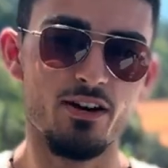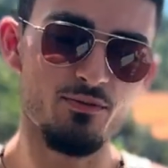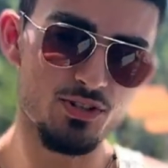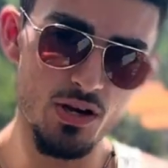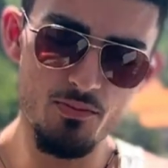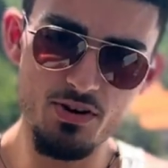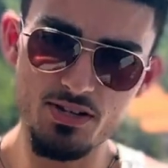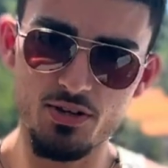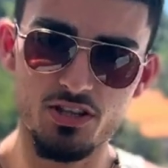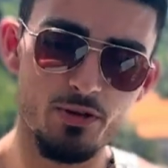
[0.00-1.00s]
For some
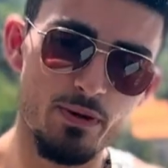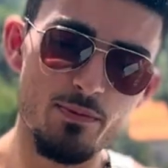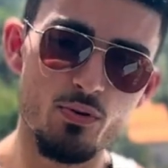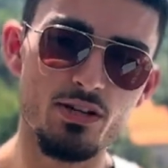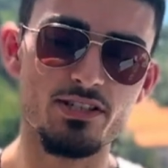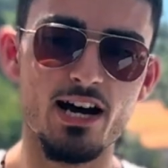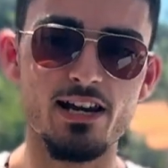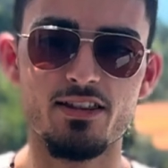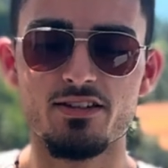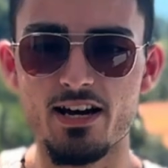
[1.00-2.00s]
reason, the people in
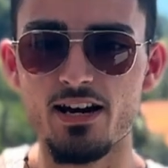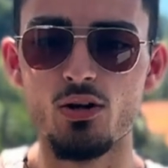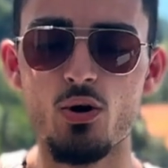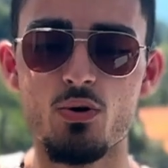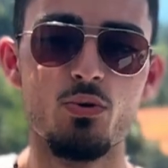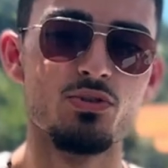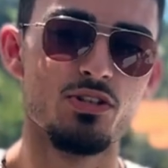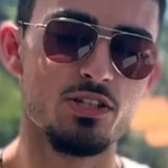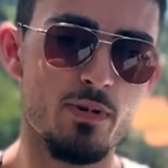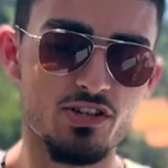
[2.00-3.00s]
Thailand, the Thai locals
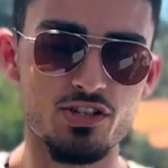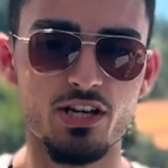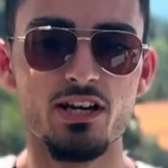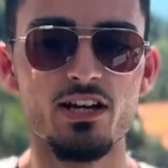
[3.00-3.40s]
especially,